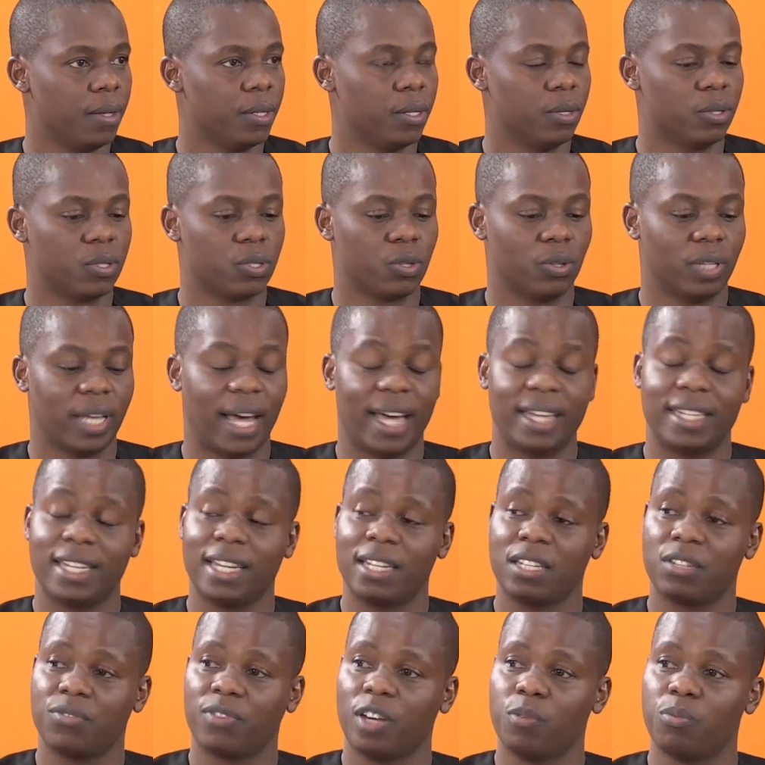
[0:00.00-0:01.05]
So they
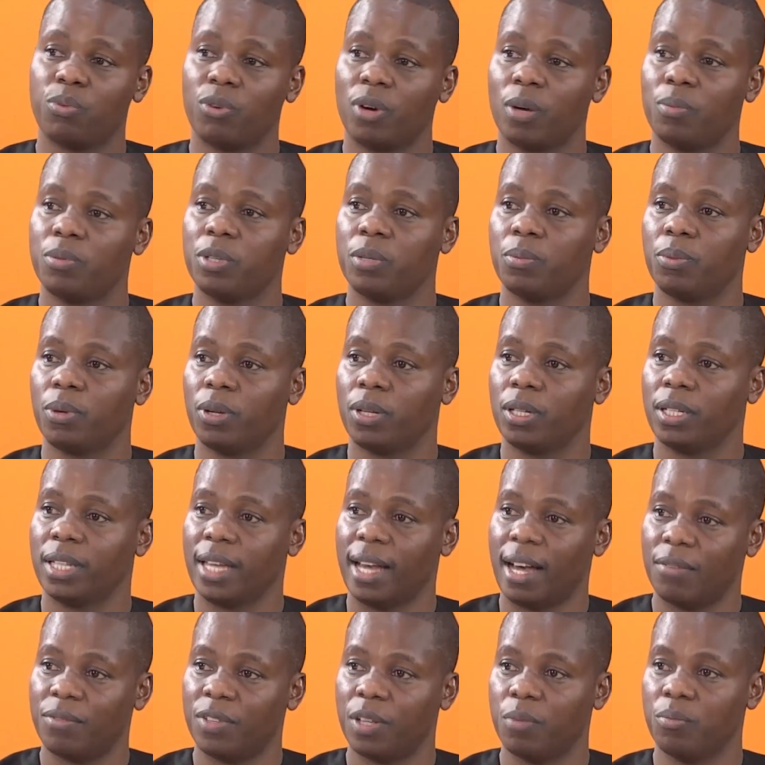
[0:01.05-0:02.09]
identify poor people, they
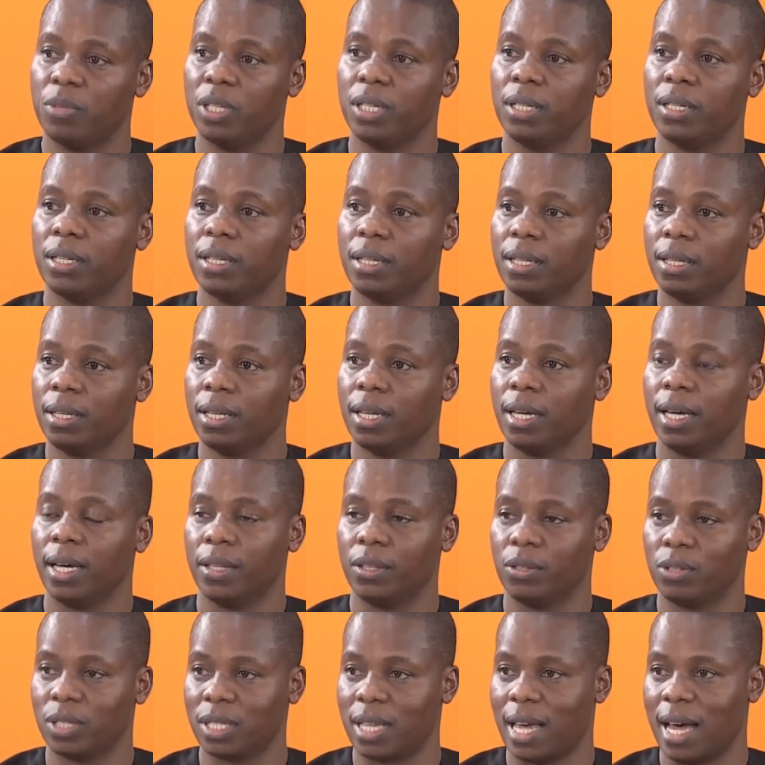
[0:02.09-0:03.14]
have them in,
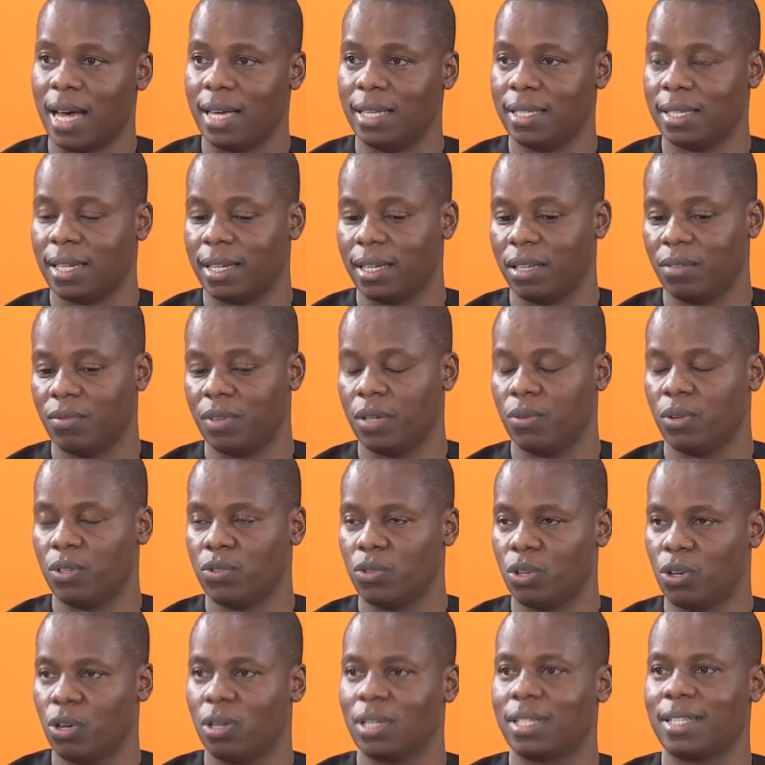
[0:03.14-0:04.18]
those guys are given what
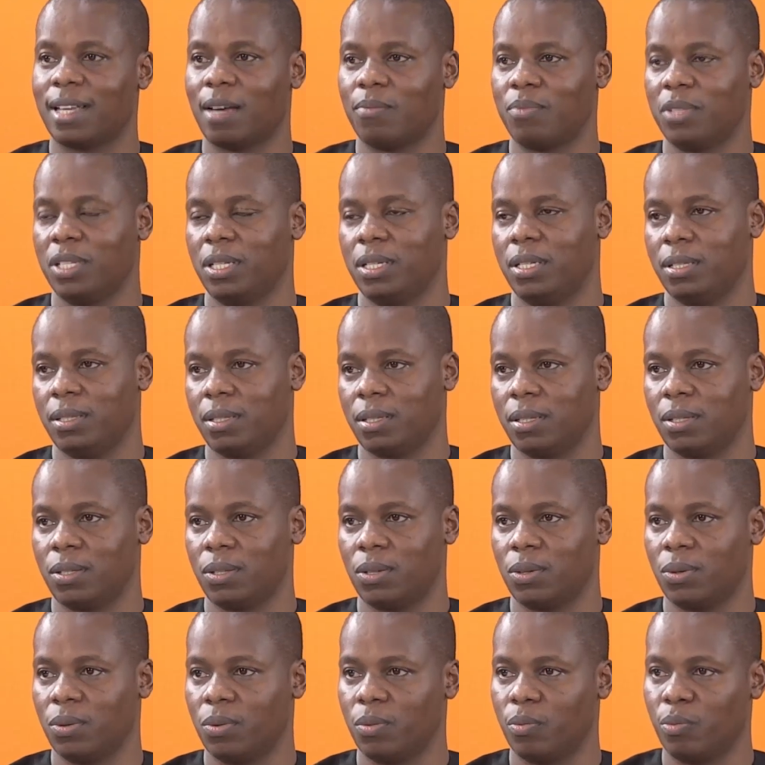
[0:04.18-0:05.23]
we call subsidies.
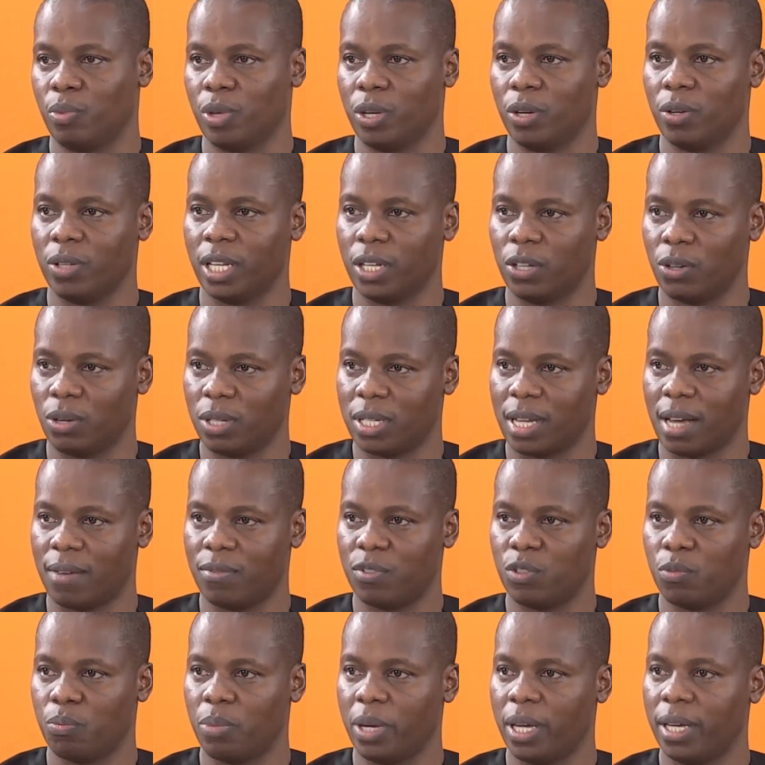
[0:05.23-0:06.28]
So, they don't have
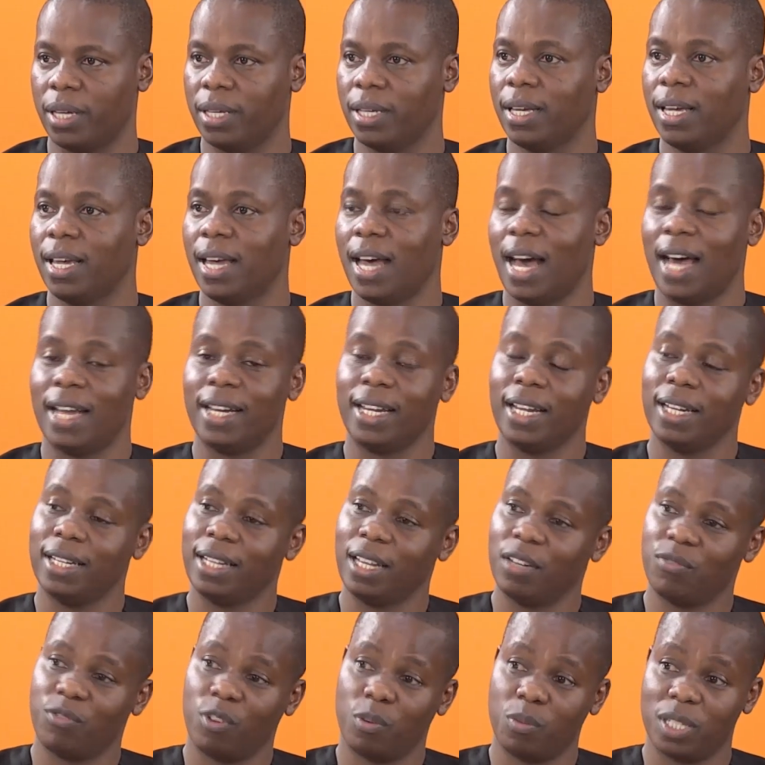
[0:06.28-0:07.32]
to pay. And then the
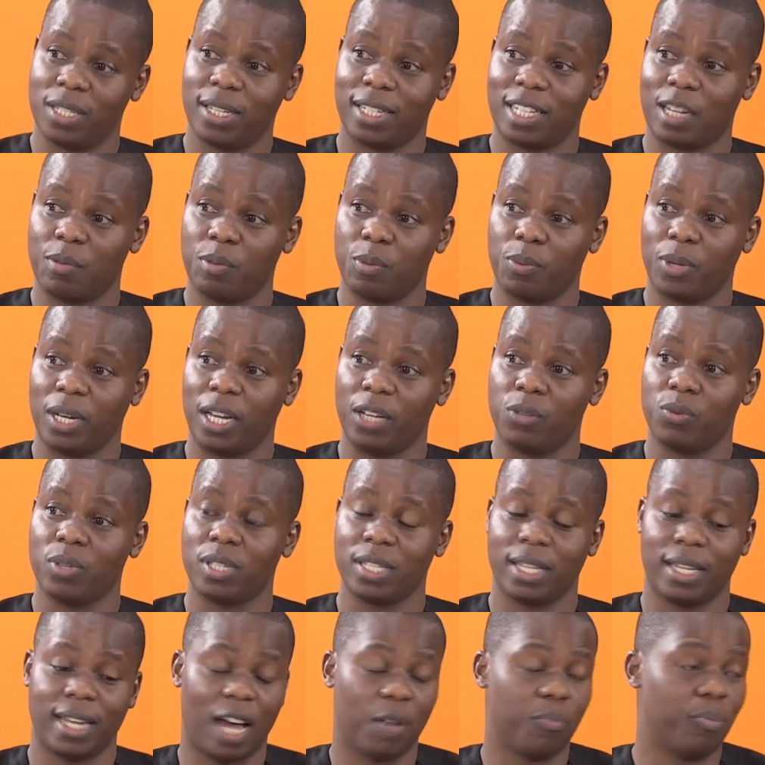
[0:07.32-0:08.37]
informal sector people, like we
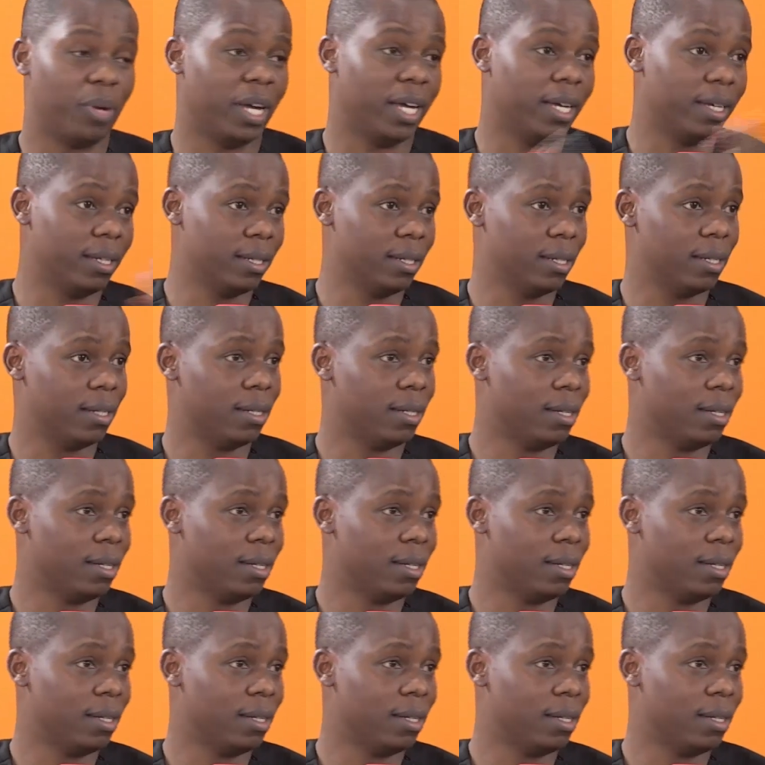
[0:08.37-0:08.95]
said, are paying